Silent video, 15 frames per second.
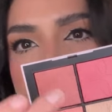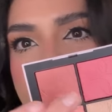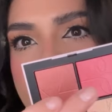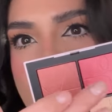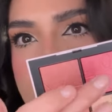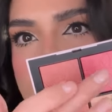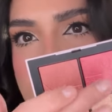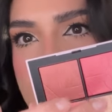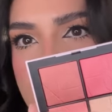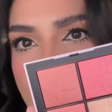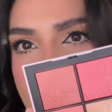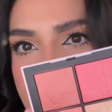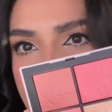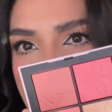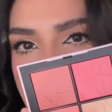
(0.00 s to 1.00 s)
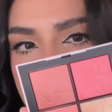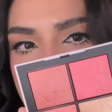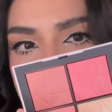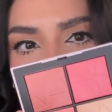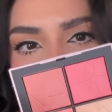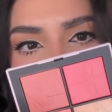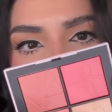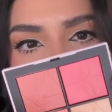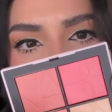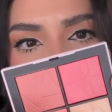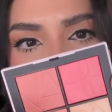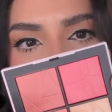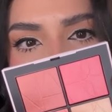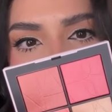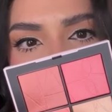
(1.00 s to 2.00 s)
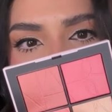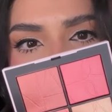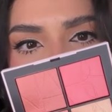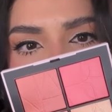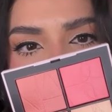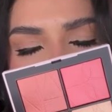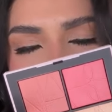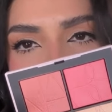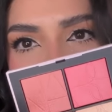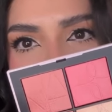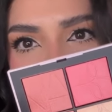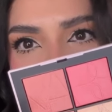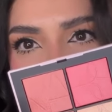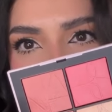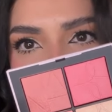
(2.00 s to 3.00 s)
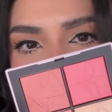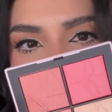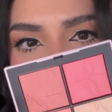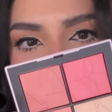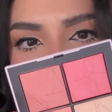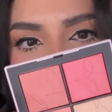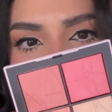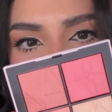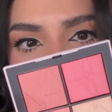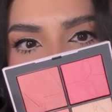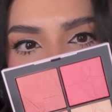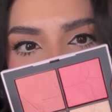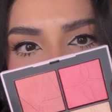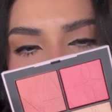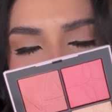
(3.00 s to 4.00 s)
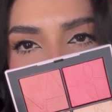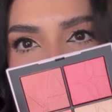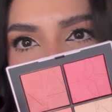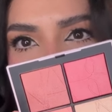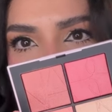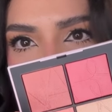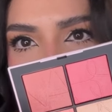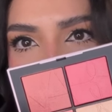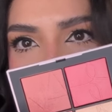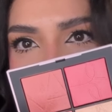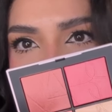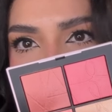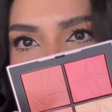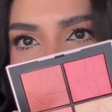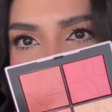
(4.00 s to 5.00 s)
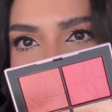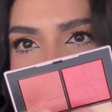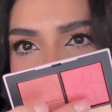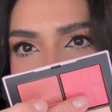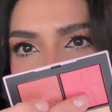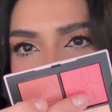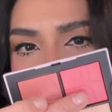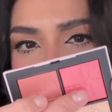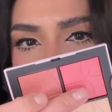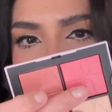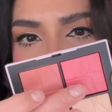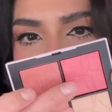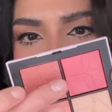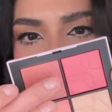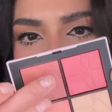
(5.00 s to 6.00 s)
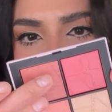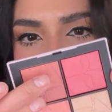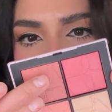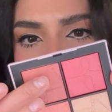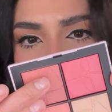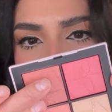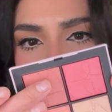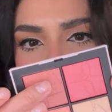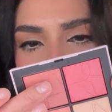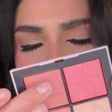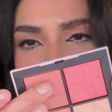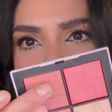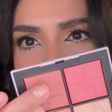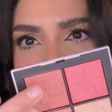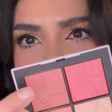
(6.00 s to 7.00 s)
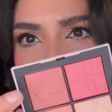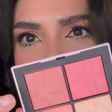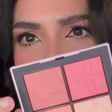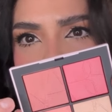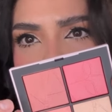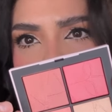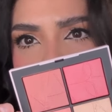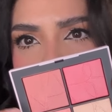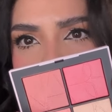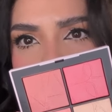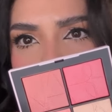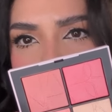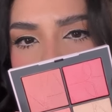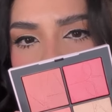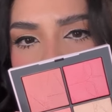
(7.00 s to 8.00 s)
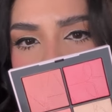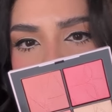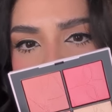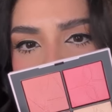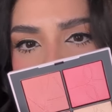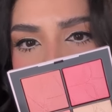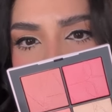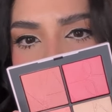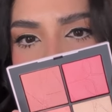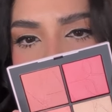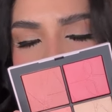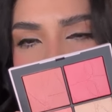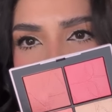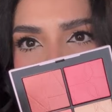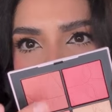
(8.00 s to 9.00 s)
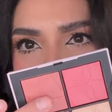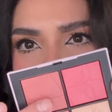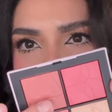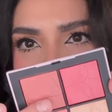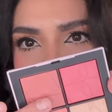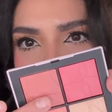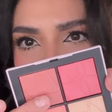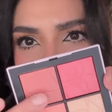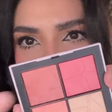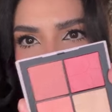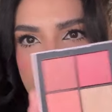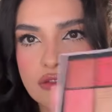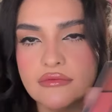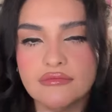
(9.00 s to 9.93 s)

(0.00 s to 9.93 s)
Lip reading: and this is Swinger. So it's, wait, yeah. Swinger, Orgasm X, Orgasm, an Orgasm Rush.